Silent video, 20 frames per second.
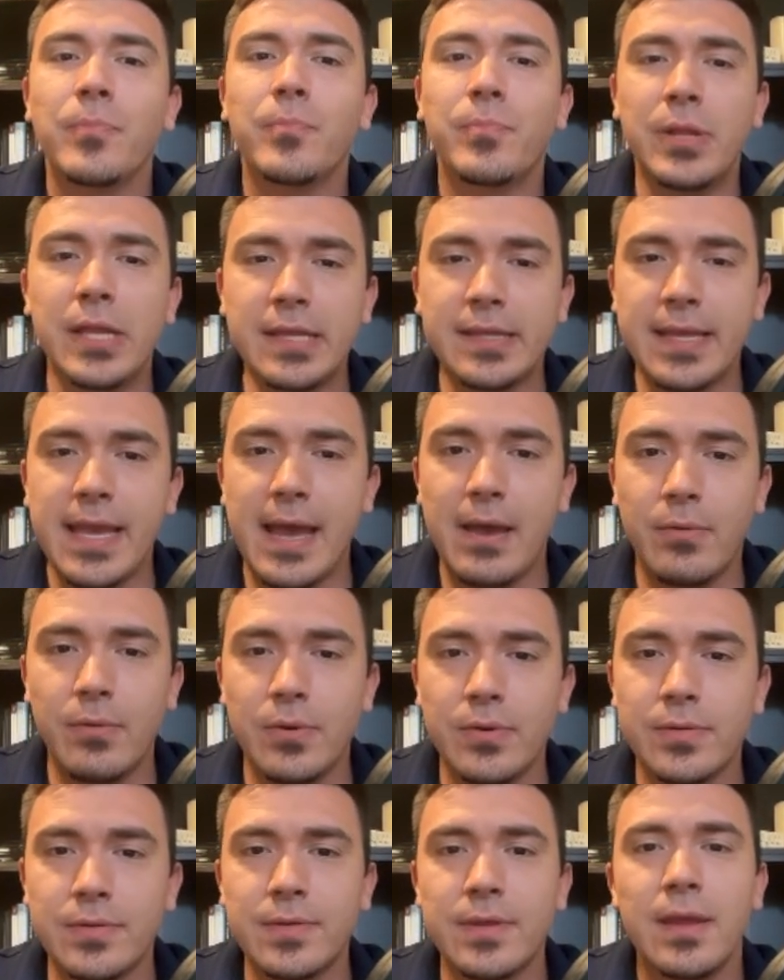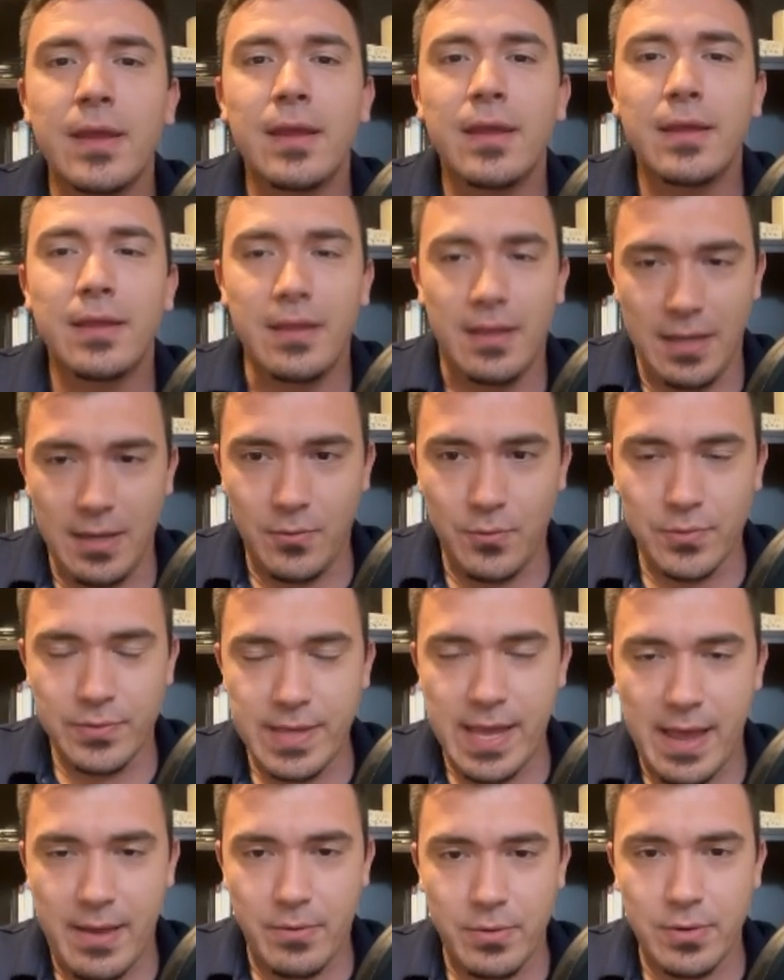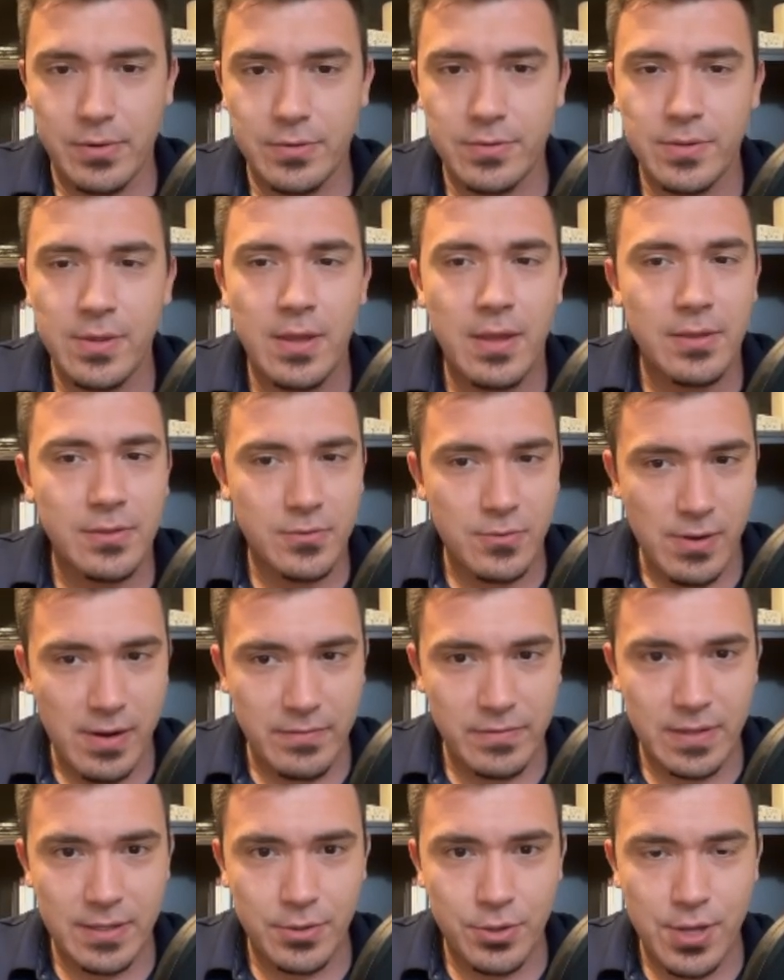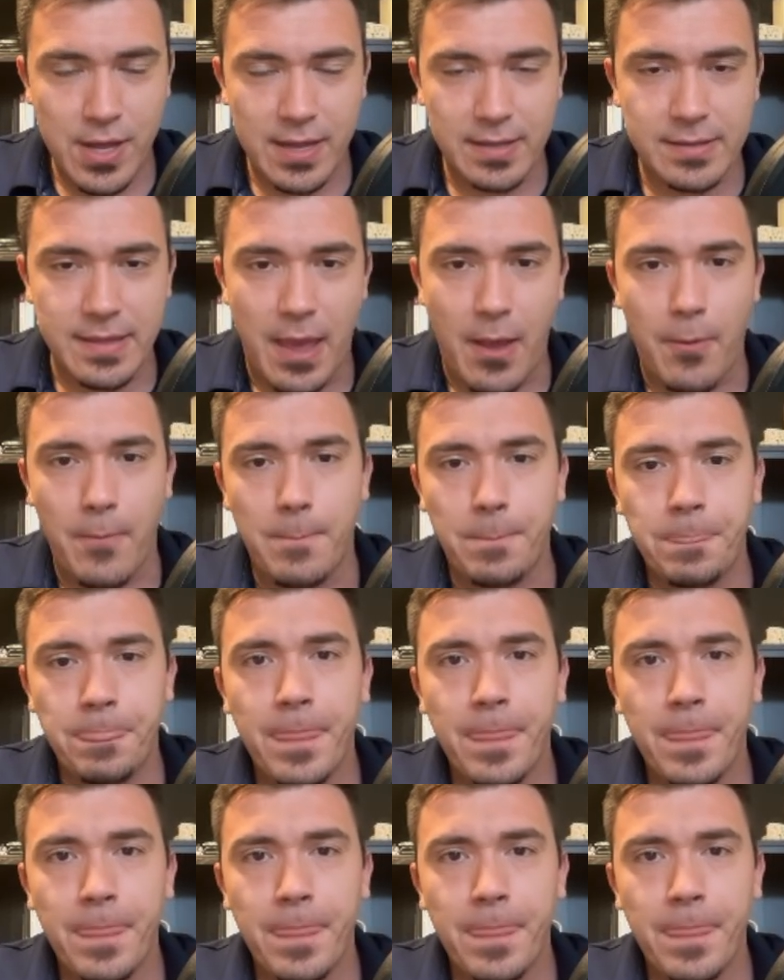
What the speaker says: plus hours equals hours. So everything checks out.